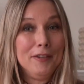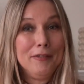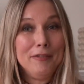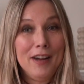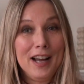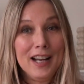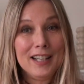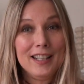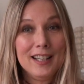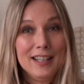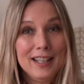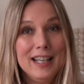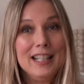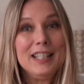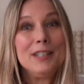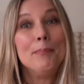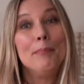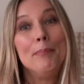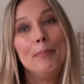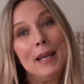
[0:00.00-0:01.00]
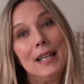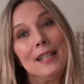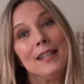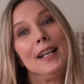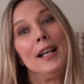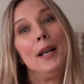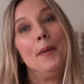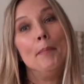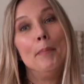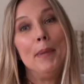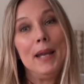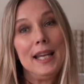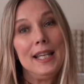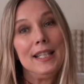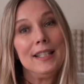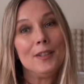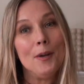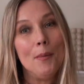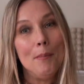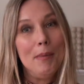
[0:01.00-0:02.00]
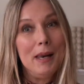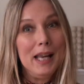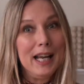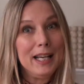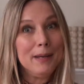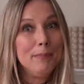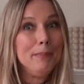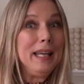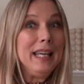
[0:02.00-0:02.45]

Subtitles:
the fact that it's basically based